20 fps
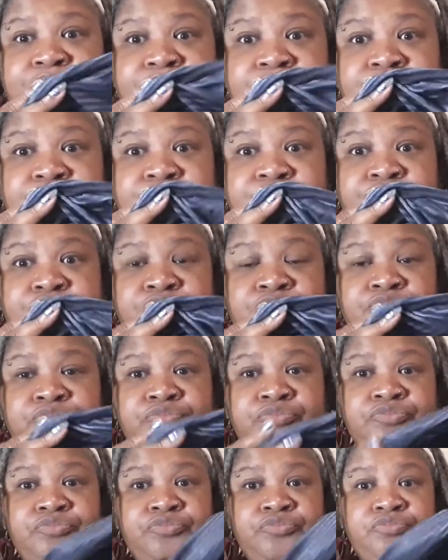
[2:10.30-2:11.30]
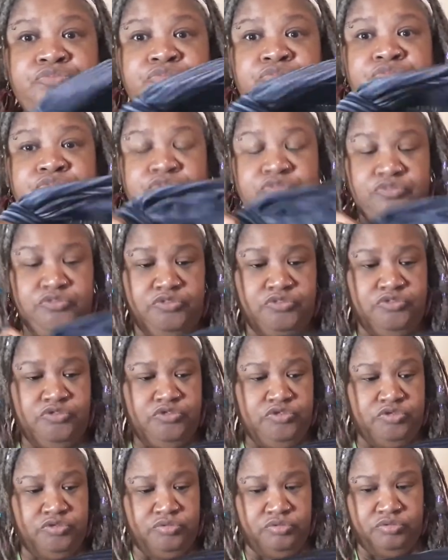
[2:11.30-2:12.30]

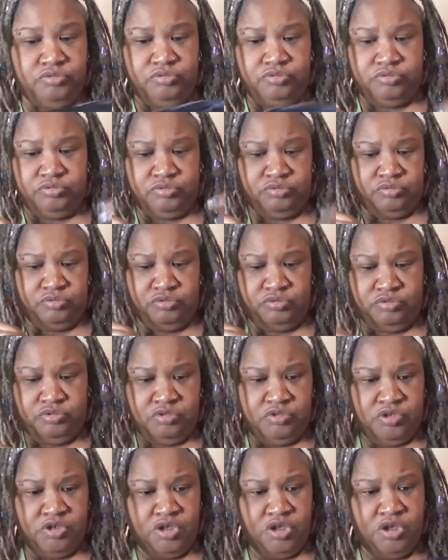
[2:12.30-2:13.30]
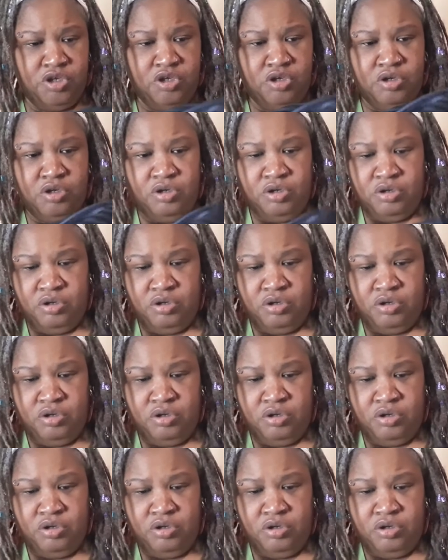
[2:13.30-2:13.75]
(no one is talking)